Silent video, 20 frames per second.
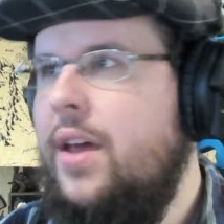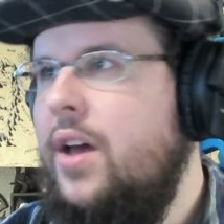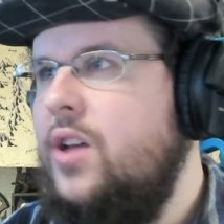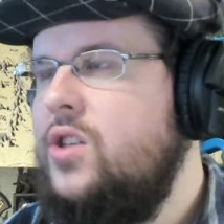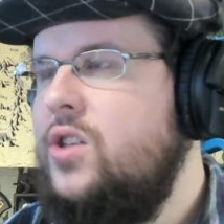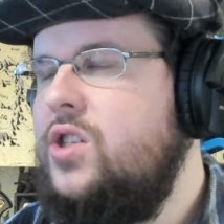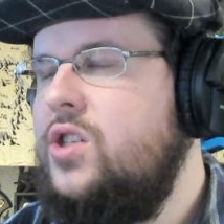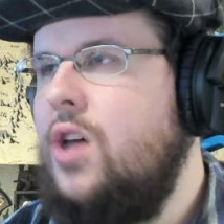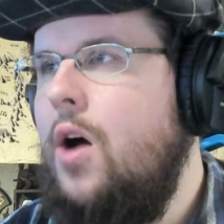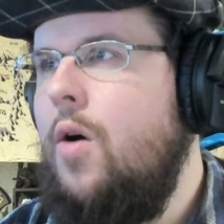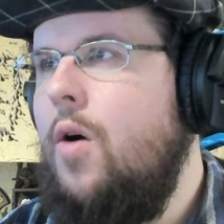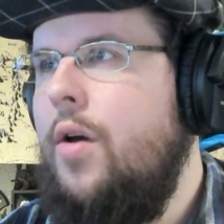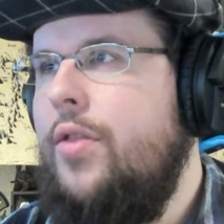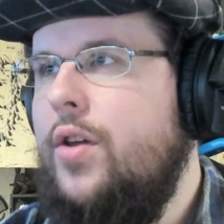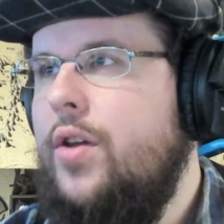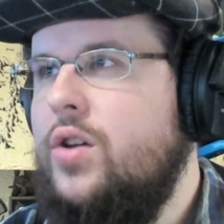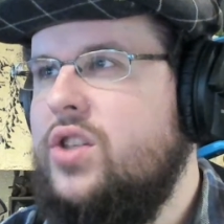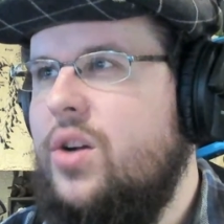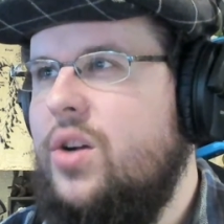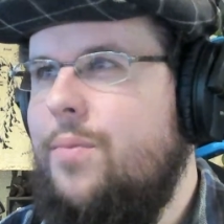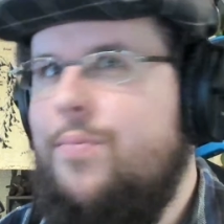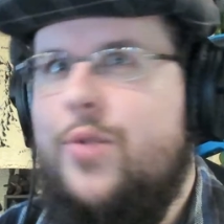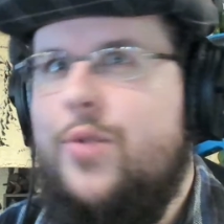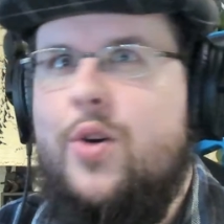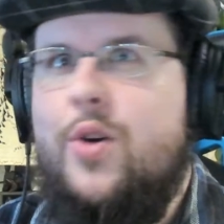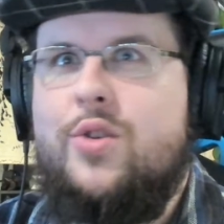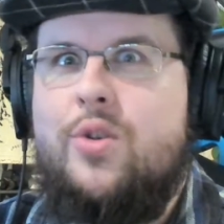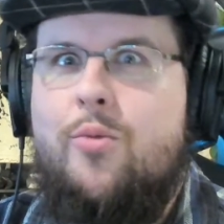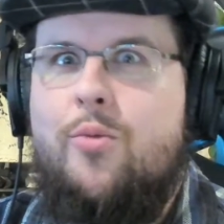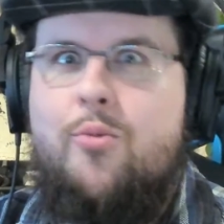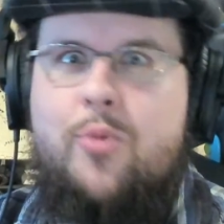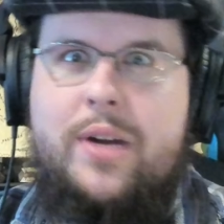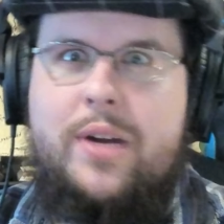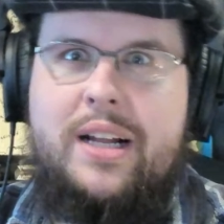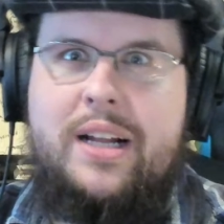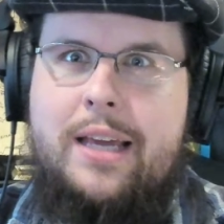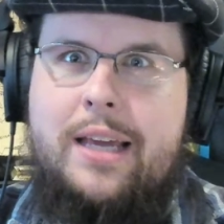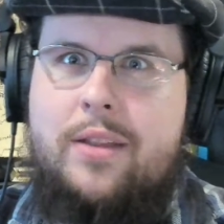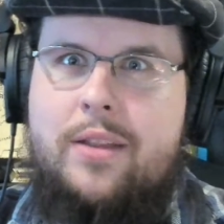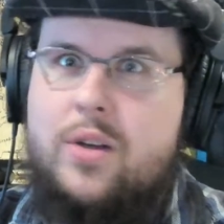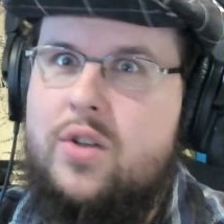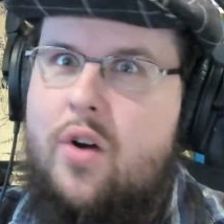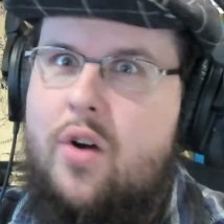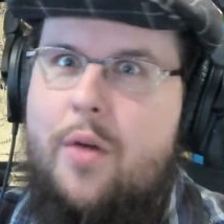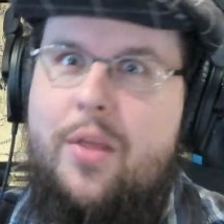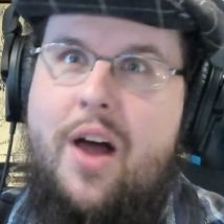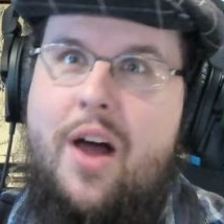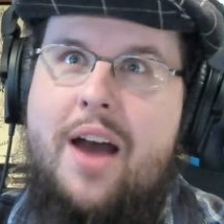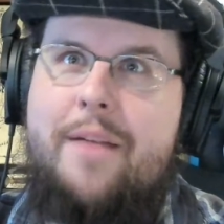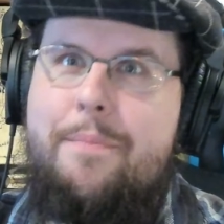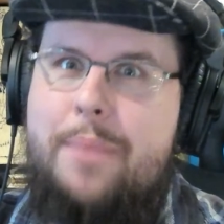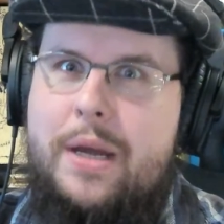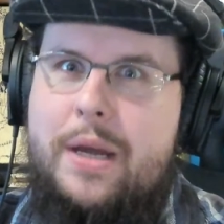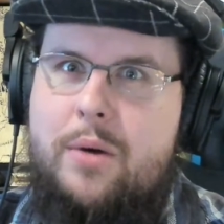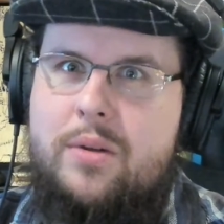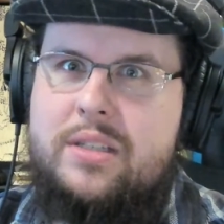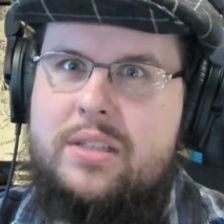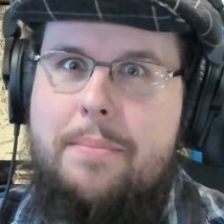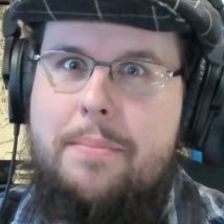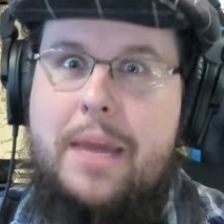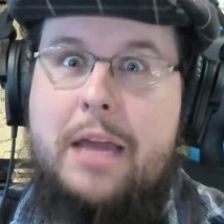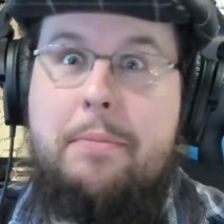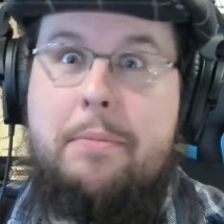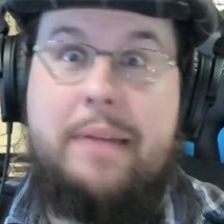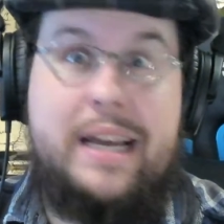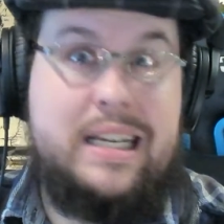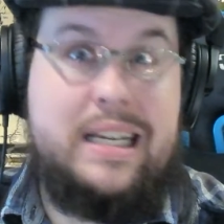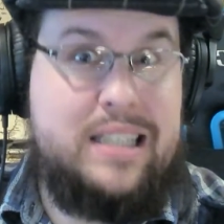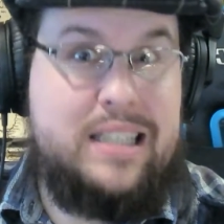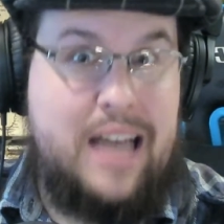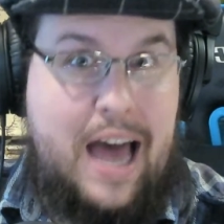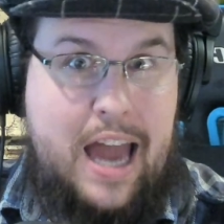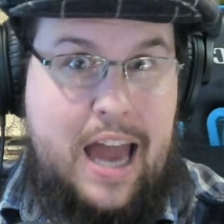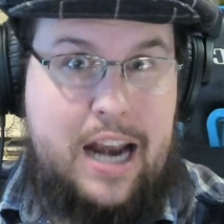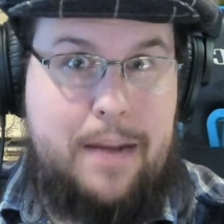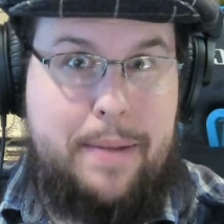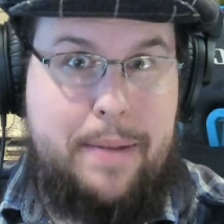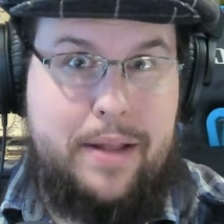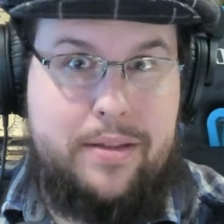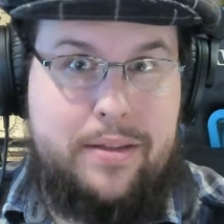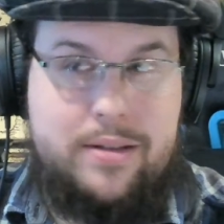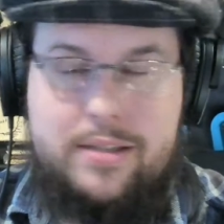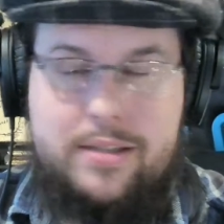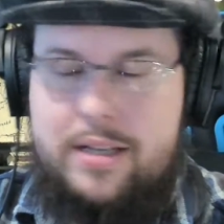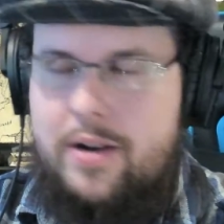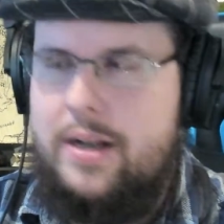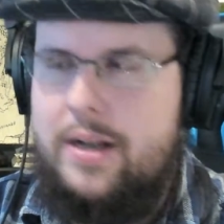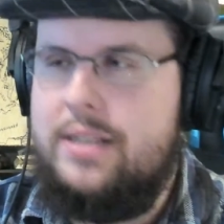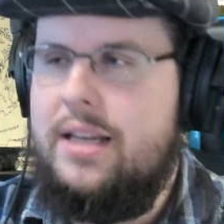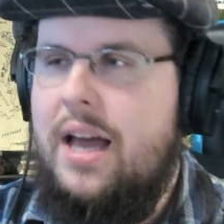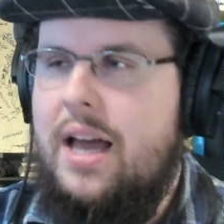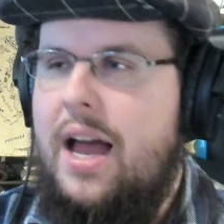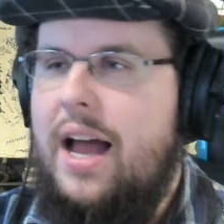So those are a lot of big ones that make me excited about this series.